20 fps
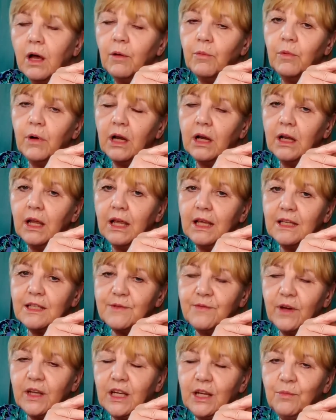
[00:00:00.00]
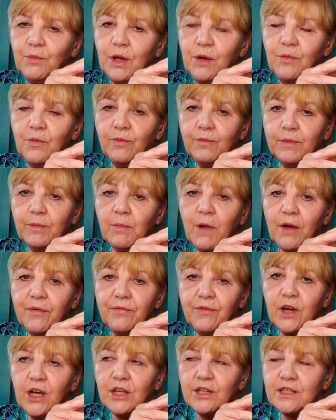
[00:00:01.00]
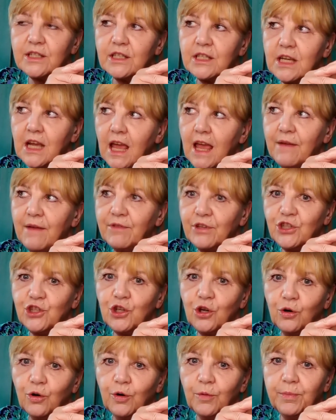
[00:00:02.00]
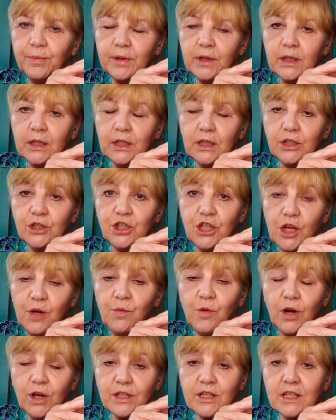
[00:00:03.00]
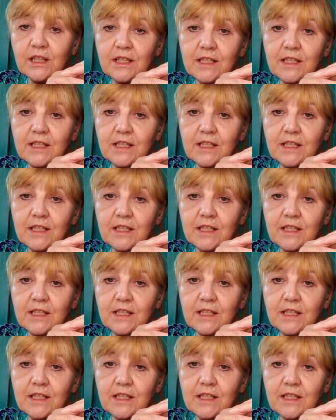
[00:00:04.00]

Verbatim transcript: well, it's funny, we my first ever job, she worked at